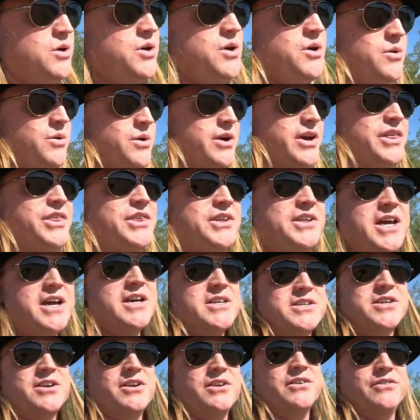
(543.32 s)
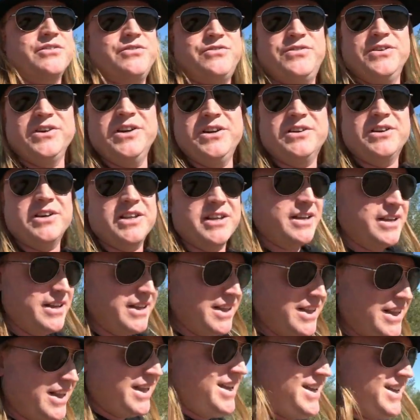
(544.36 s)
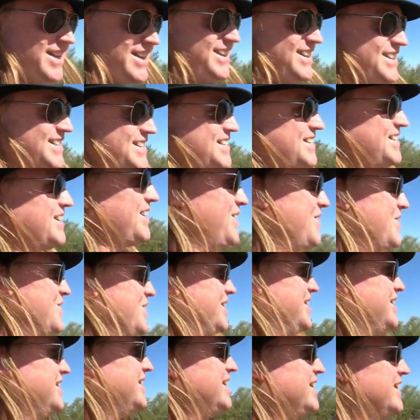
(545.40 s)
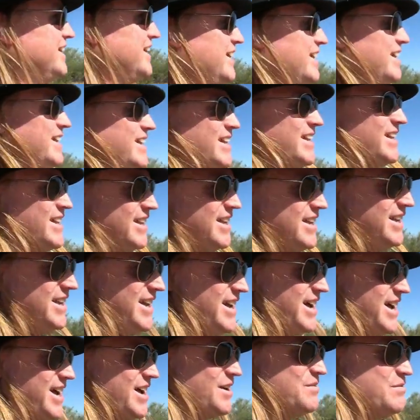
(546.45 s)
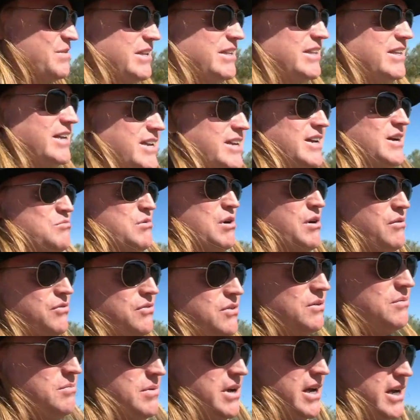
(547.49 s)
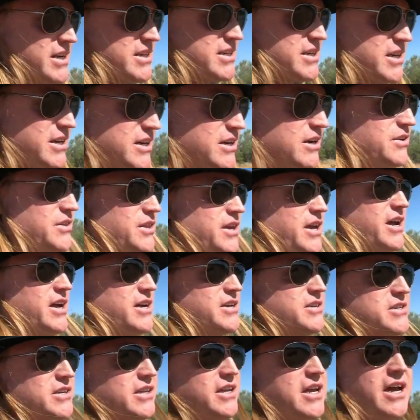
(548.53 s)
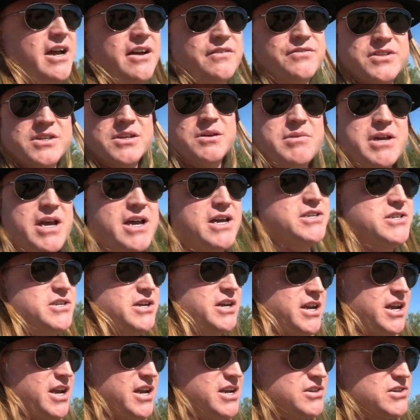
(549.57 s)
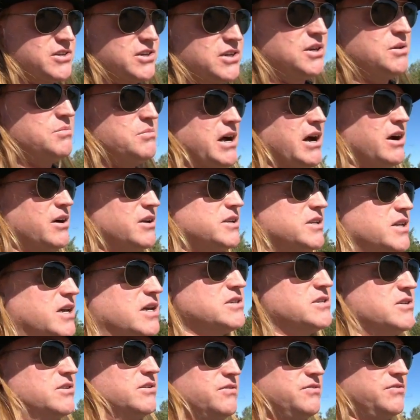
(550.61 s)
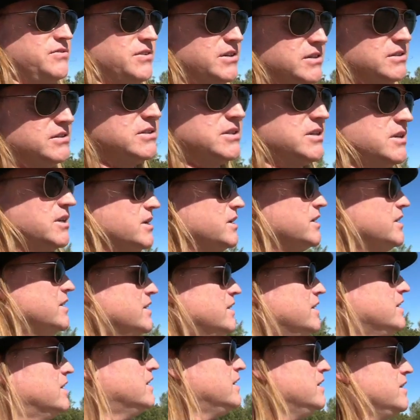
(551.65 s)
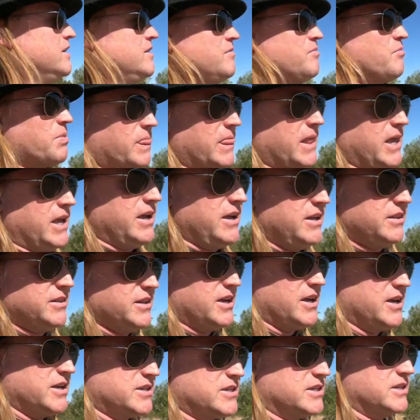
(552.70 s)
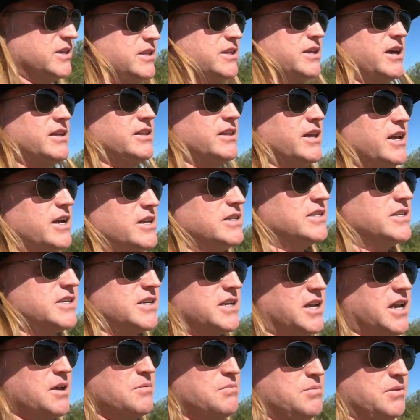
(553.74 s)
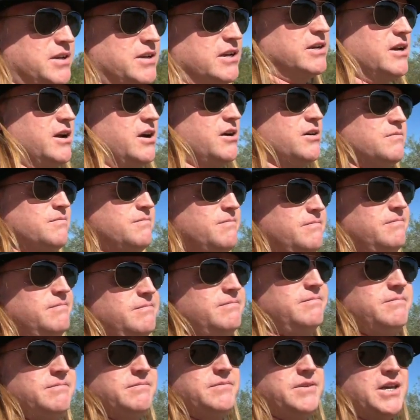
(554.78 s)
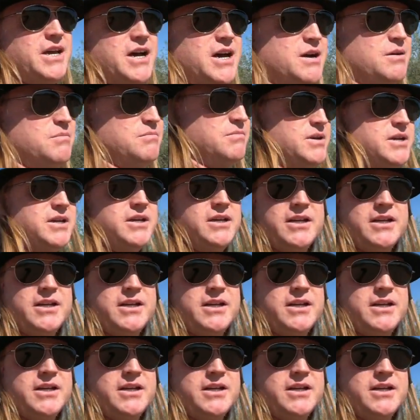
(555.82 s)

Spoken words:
with desert food. So, yeah, they come up from Mexico. They actually have some education about desert foods. And they see that landscaping and go, yum.